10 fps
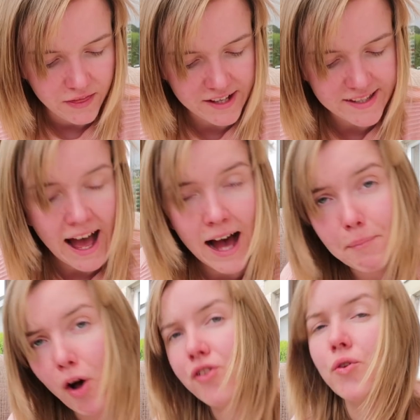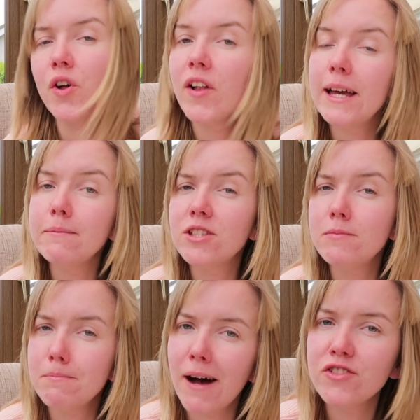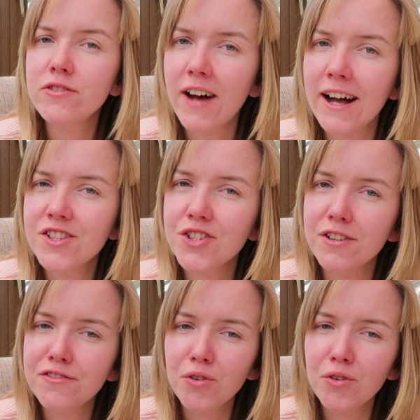This app also claims to be much faster at